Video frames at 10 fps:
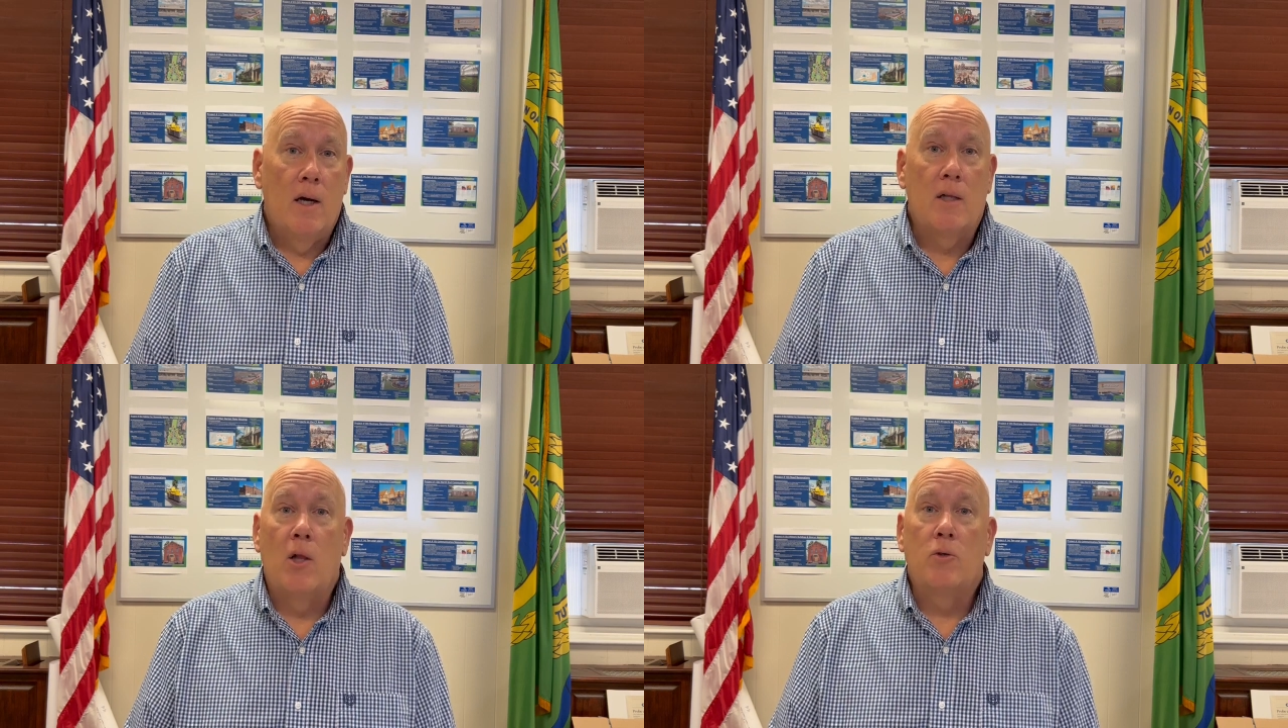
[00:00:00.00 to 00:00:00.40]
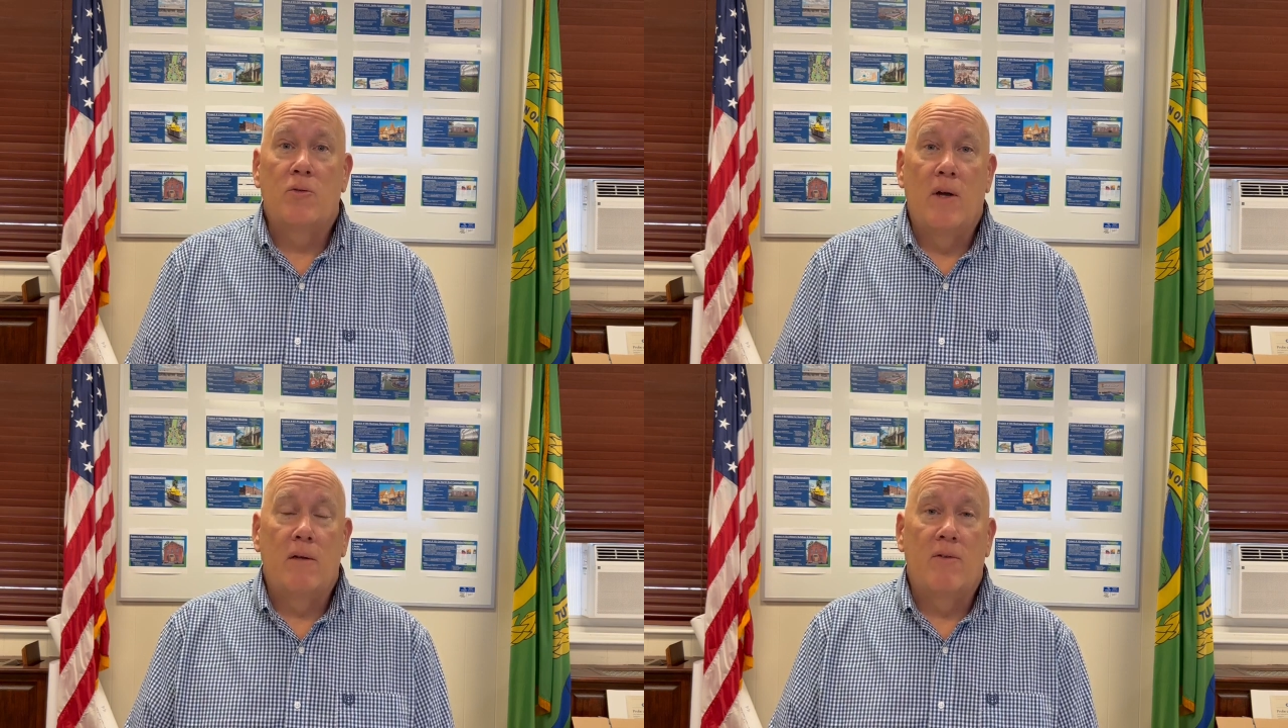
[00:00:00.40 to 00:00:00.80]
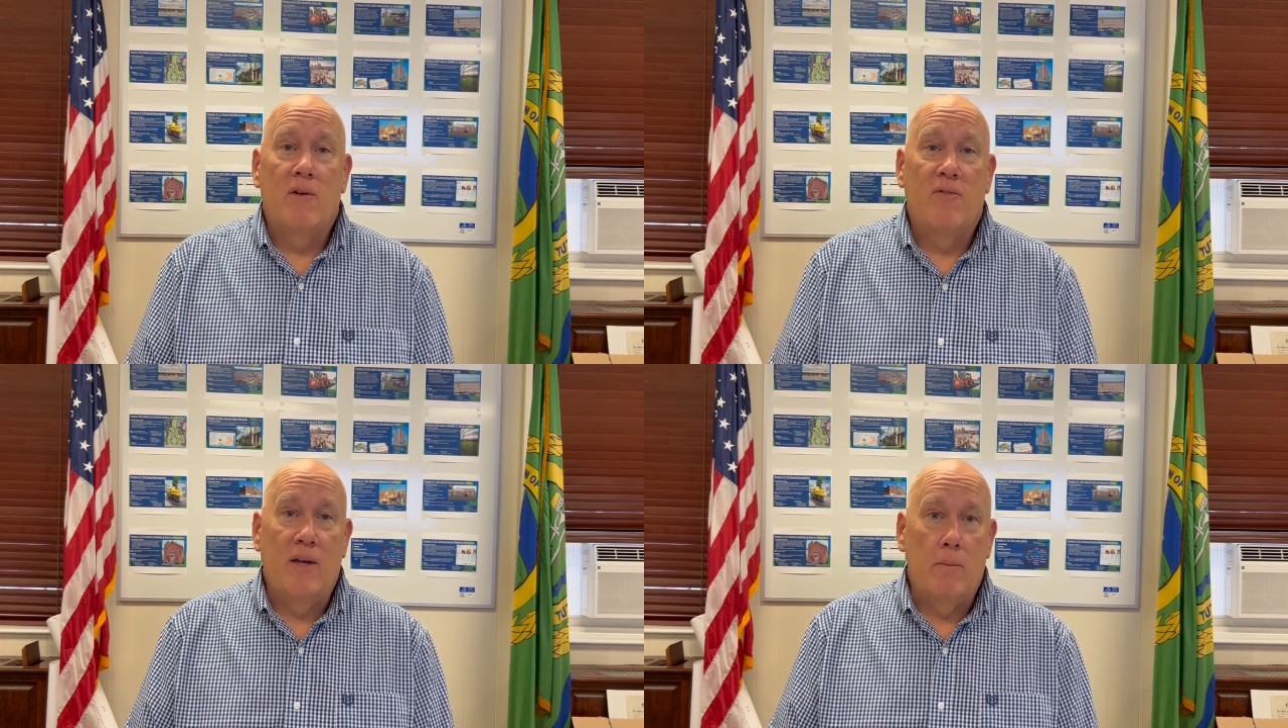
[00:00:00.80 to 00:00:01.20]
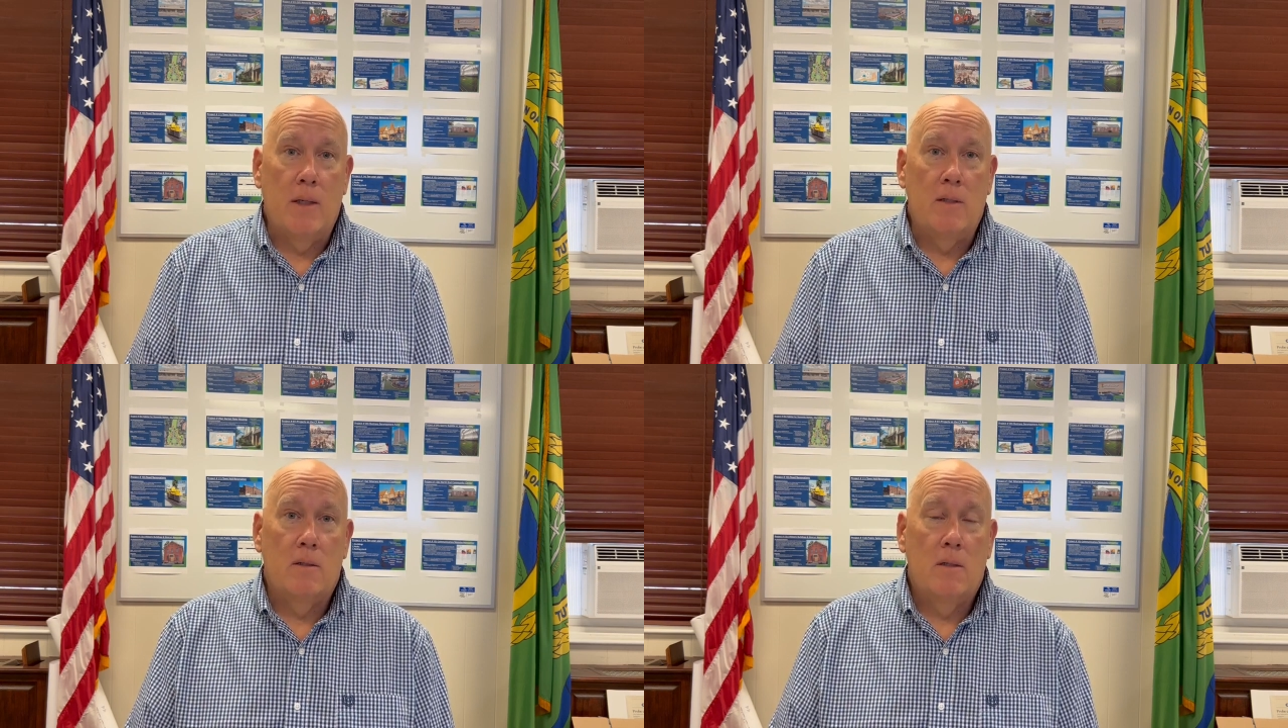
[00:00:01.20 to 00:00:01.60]
a close friend of our
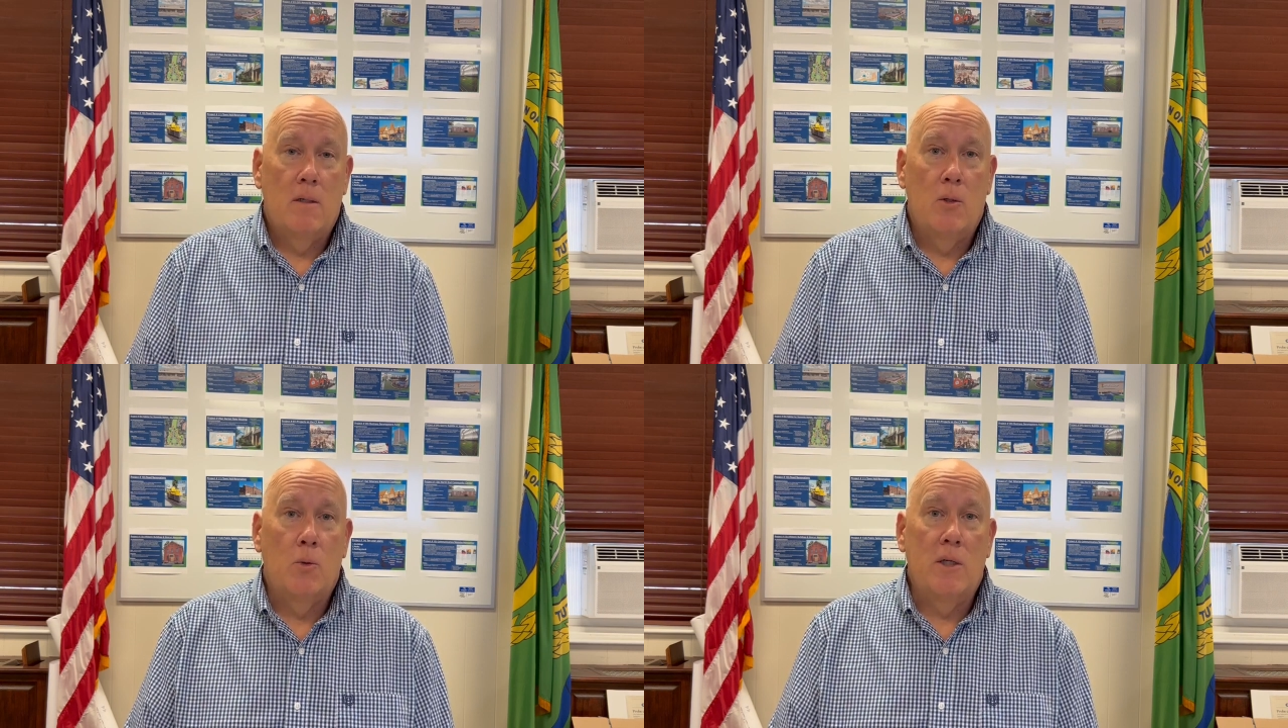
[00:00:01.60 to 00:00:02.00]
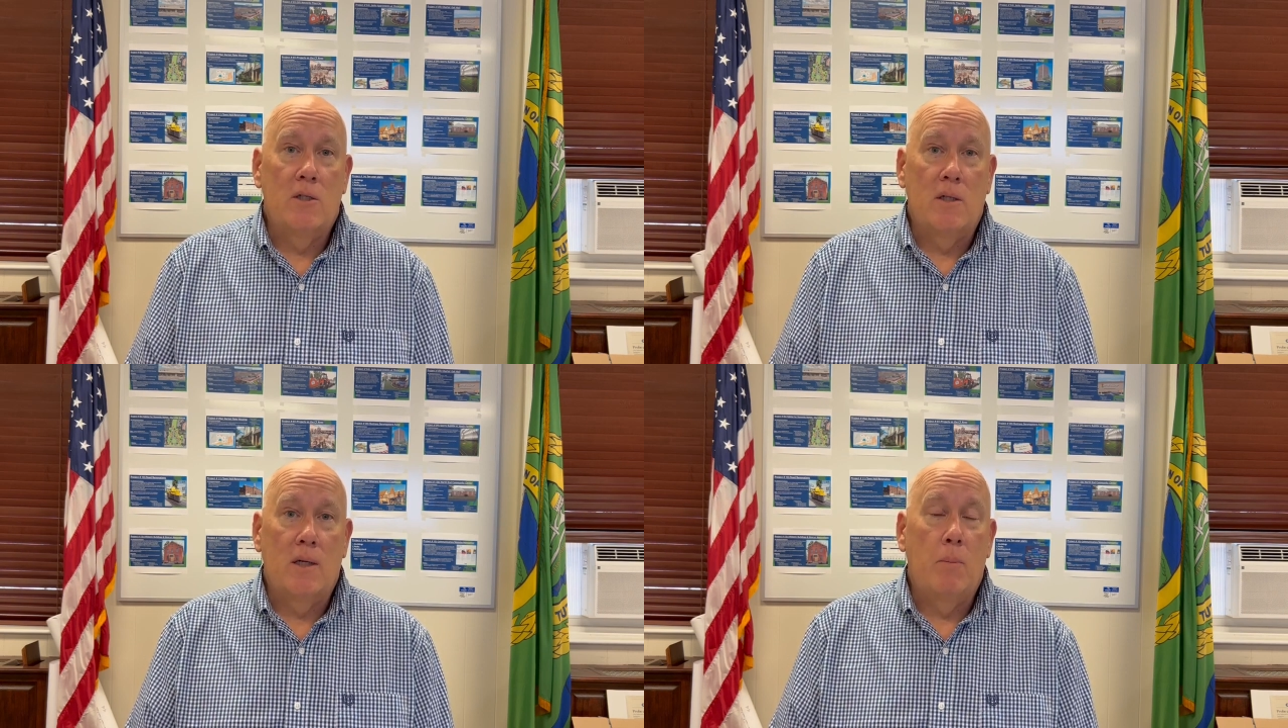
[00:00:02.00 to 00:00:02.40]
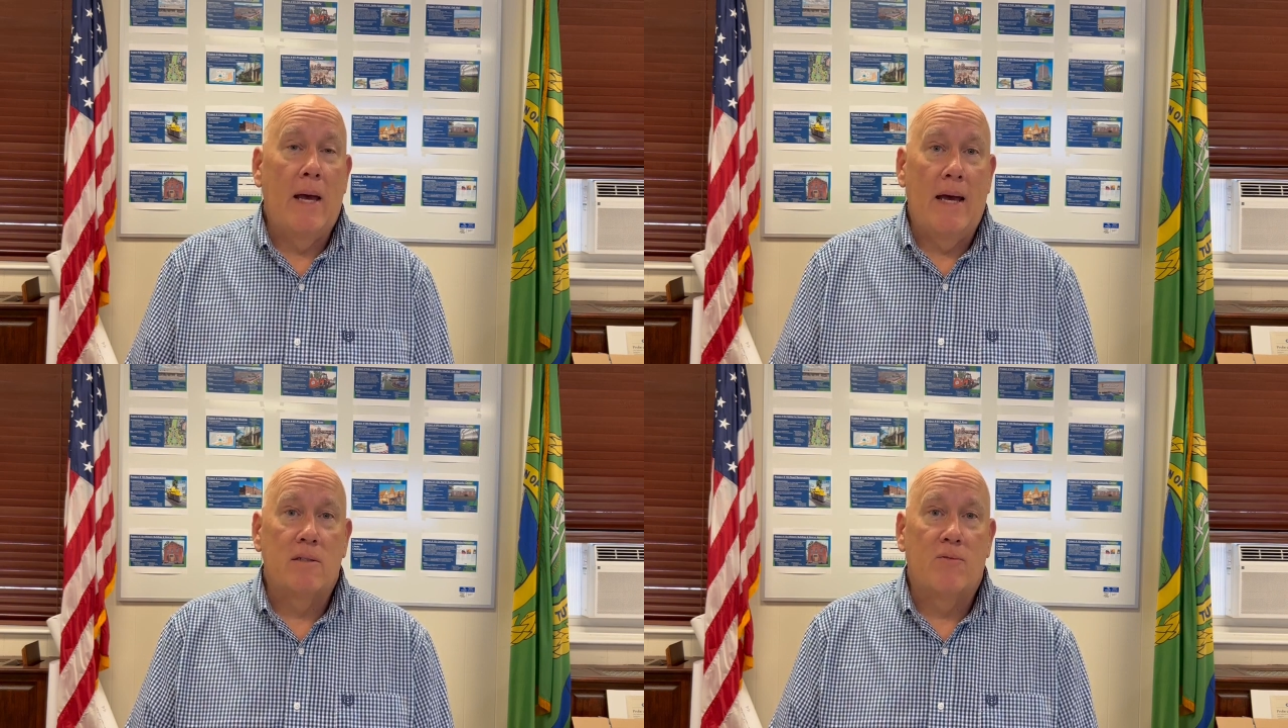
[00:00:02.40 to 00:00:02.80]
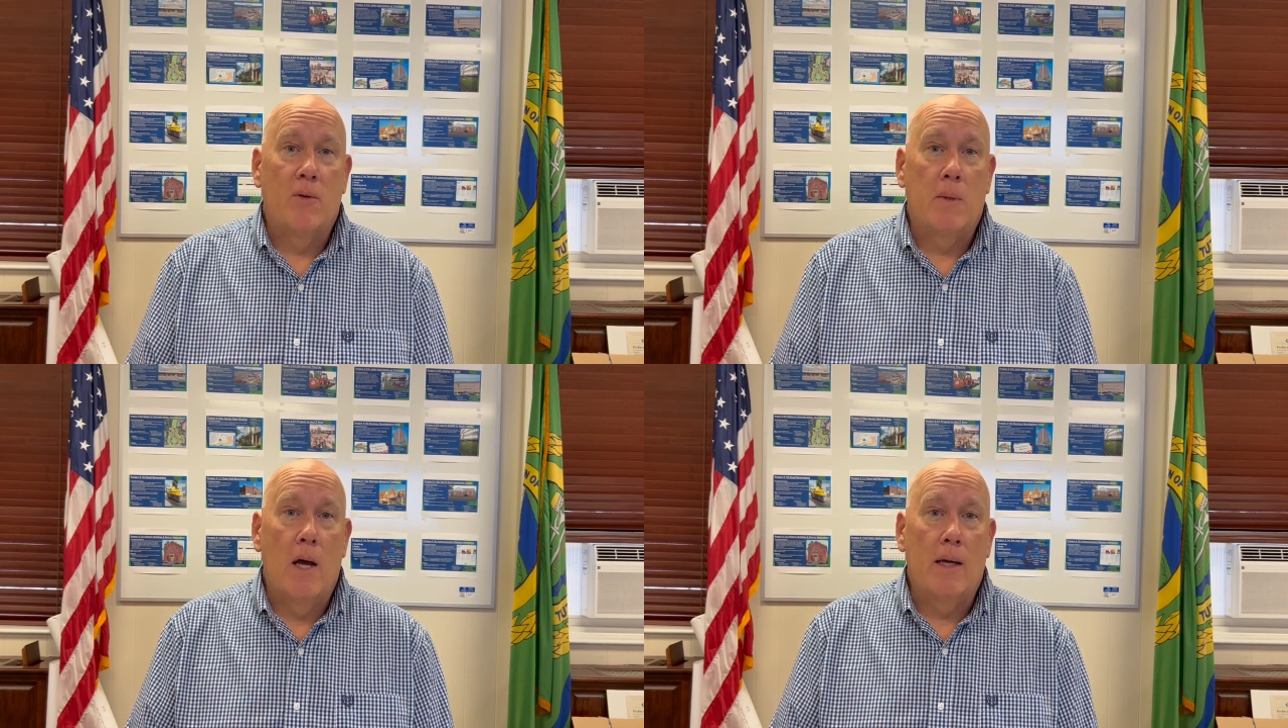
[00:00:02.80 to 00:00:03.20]
families who recently passed
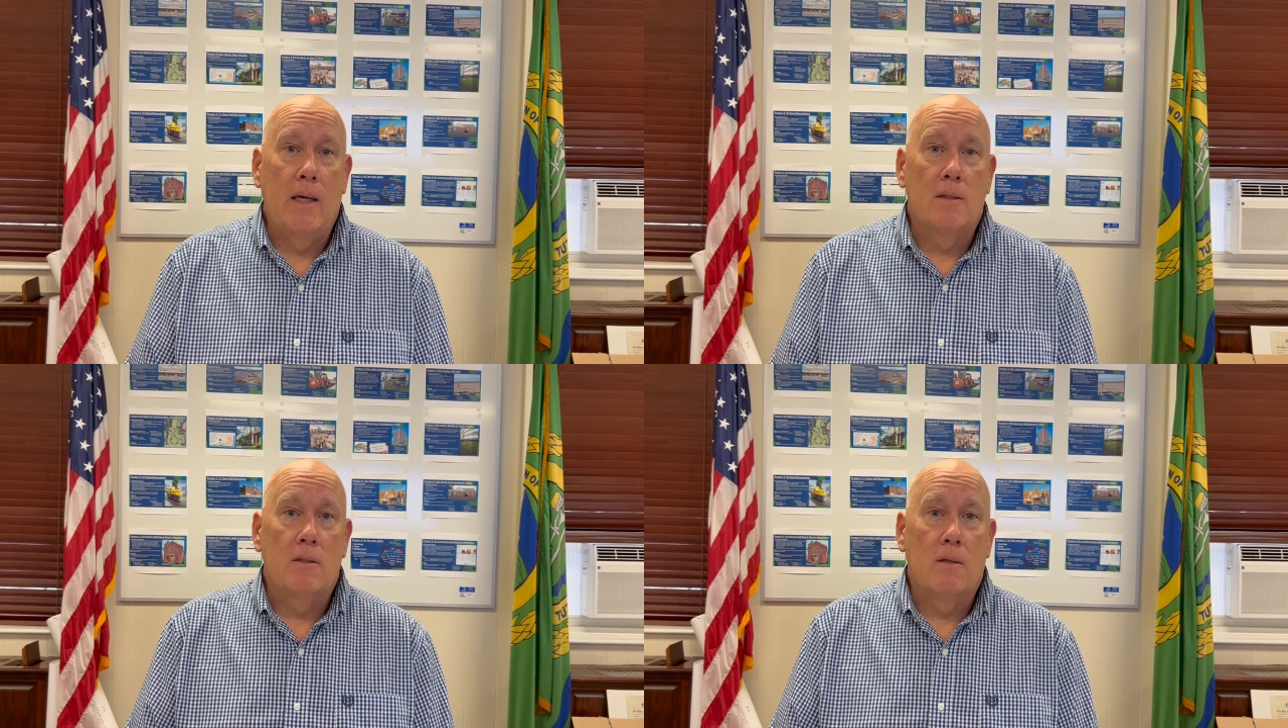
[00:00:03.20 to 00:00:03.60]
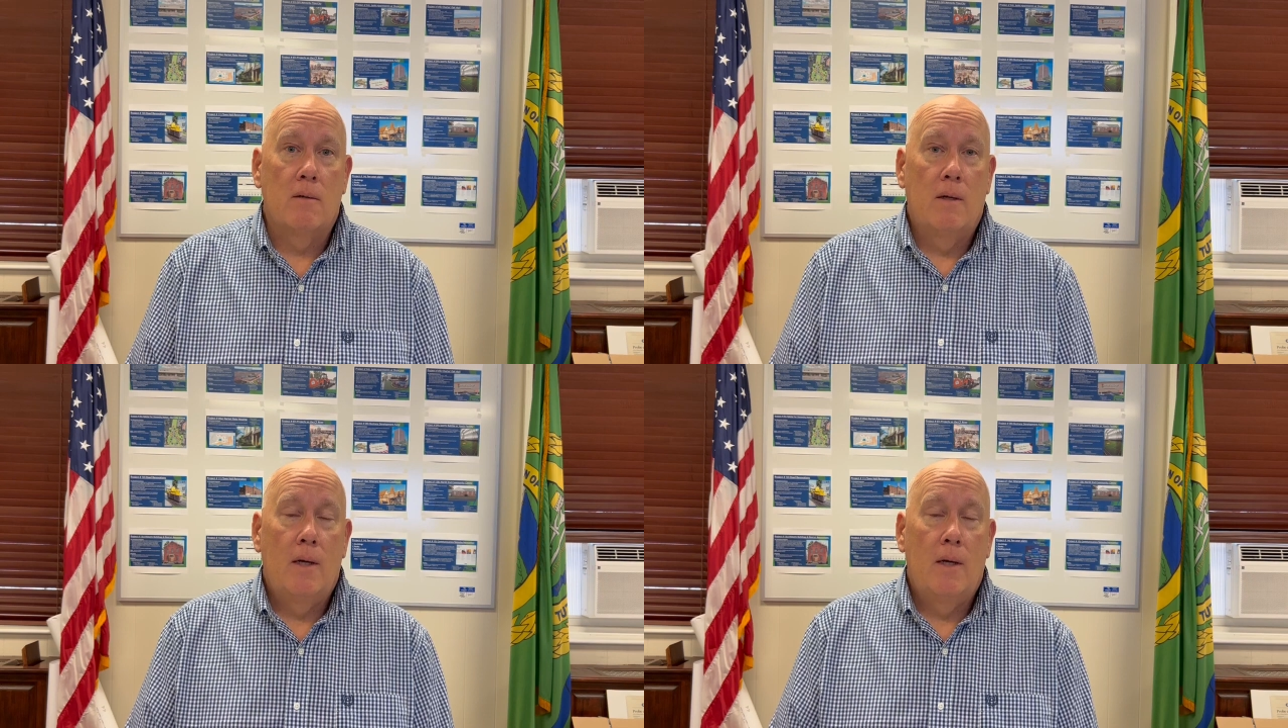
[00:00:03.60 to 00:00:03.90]
from lung cancer.